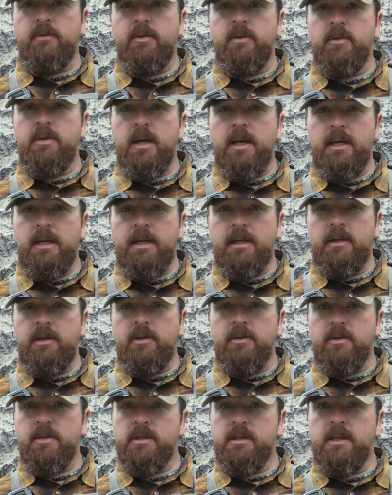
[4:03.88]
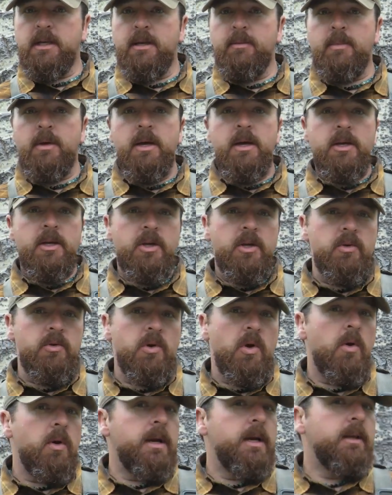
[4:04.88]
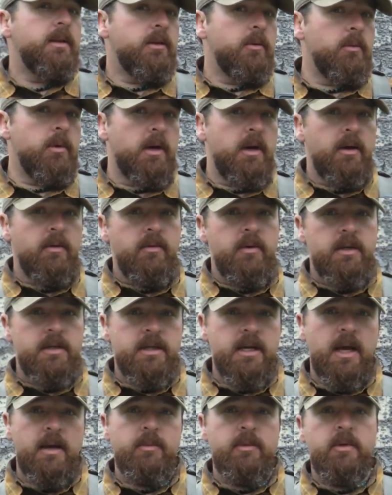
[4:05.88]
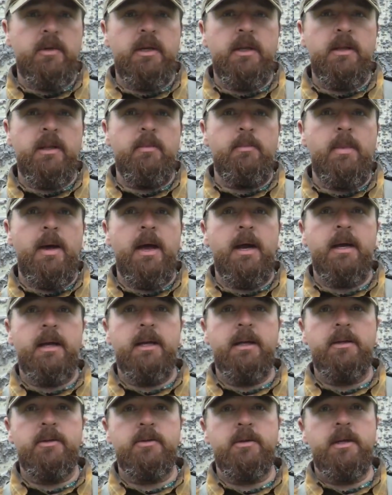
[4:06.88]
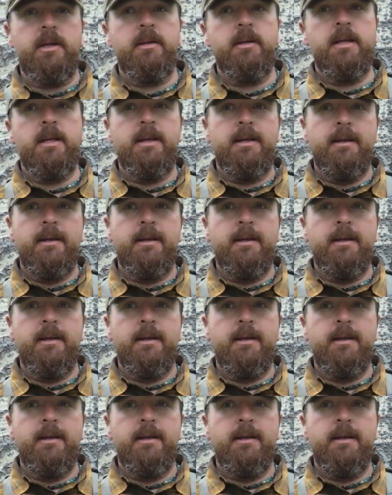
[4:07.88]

if you're not getting your sleep, you don't get the recovery time you need in the back country.